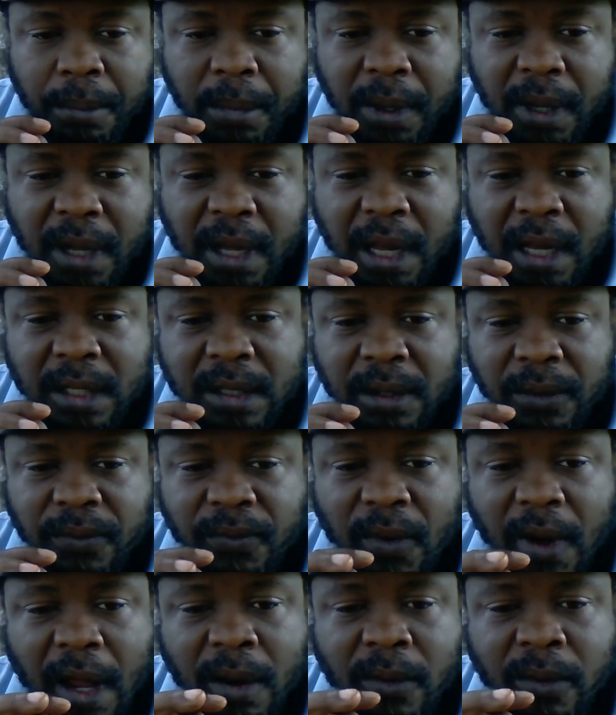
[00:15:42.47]
Because the
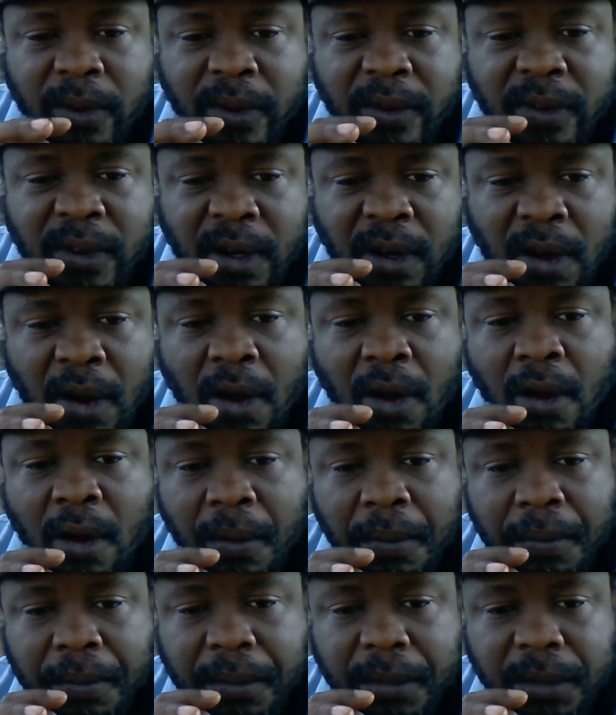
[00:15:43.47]
following of the
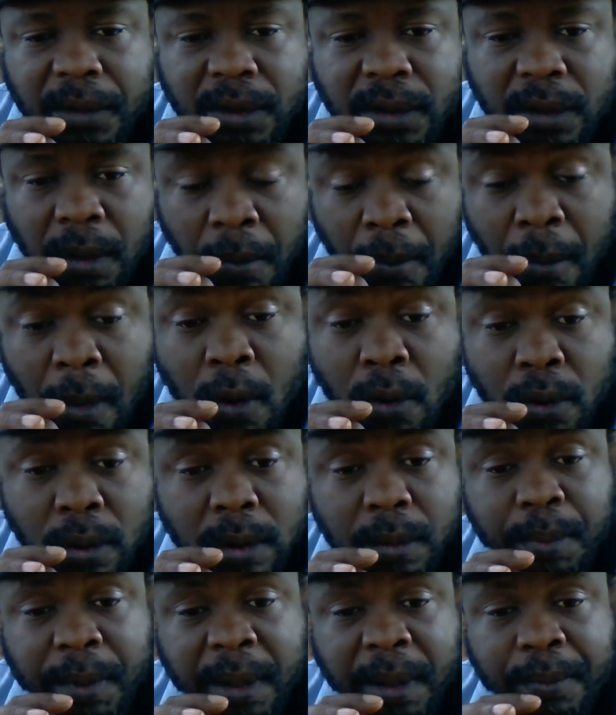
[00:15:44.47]
law to
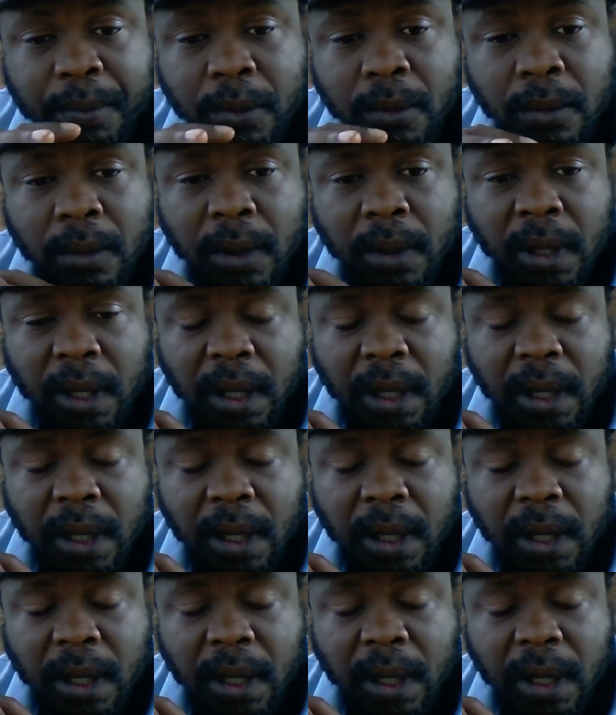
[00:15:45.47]
most people